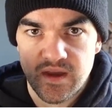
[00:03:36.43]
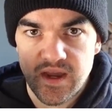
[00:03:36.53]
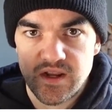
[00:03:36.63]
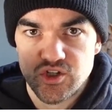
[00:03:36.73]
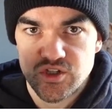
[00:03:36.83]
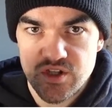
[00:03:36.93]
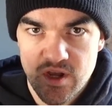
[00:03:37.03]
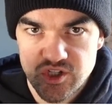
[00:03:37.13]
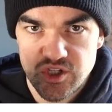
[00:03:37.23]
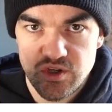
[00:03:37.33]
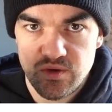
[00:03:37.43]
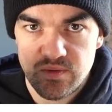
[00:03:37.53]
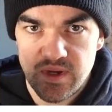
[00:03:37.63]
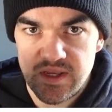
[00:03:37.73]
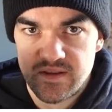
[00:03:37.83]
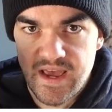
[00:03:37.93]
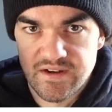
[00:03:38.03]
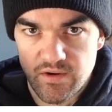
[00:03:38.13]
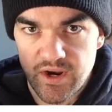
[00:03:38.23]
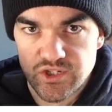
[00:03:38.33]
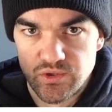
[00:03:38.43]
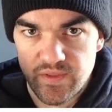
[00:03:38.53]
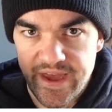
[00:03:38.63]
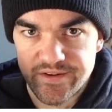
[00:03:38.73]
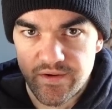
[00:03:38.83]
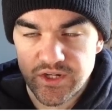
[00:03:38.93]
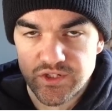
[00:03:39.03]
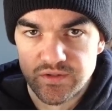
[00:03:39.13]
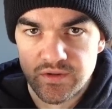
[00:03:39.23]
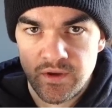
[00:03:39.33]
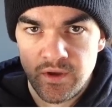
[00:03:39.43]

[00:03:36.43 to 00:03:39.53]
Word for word: and it just nudges you in that direction or that direction.